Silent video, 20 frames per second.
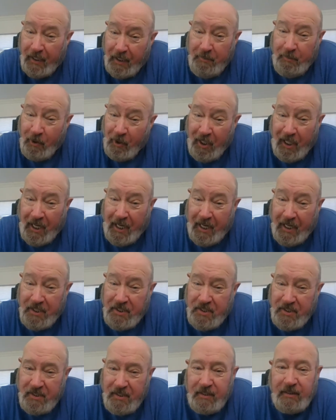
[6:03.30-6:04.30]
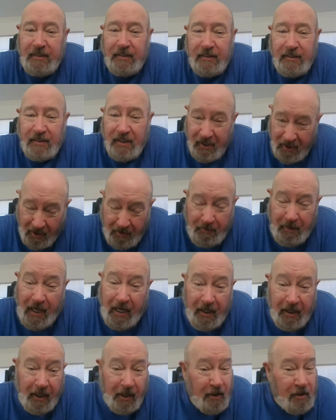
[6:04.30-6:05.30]
liberal ass to come
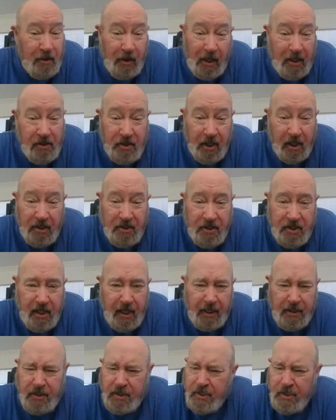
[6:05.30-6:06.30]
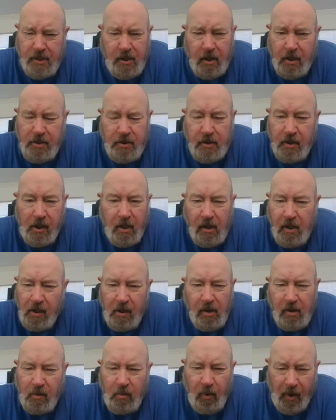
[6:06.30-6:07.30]
down here and try to change Texas. Because
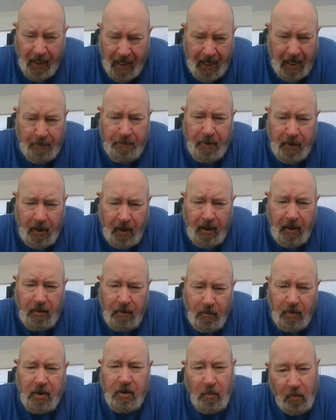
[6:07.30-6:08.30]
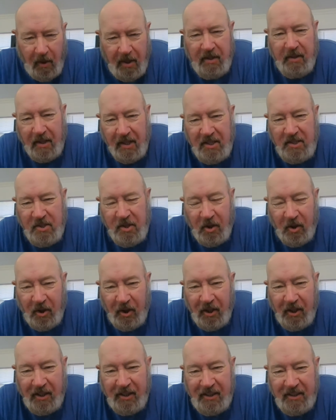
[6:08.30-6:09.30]
we're happy with the way things
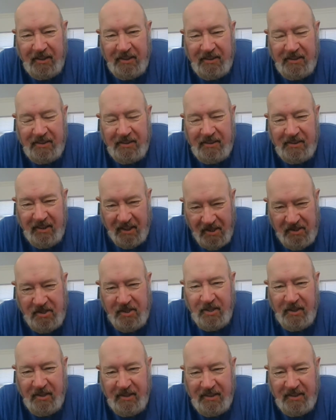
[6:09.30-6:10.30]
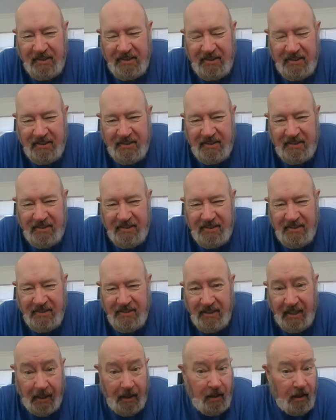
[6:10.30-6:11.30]
are. Yes, sir.
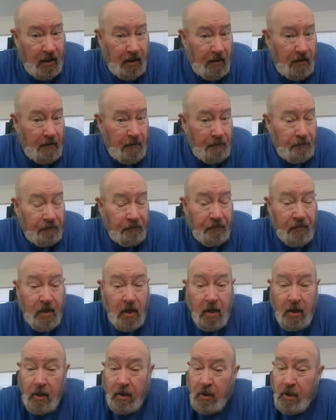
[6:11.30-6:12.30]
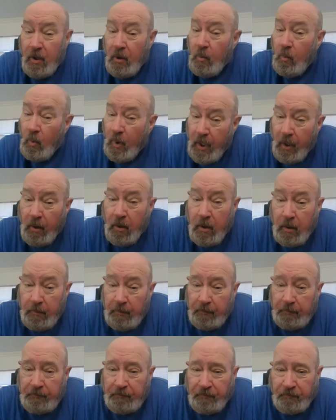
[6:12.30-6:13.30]
Now, you're welcome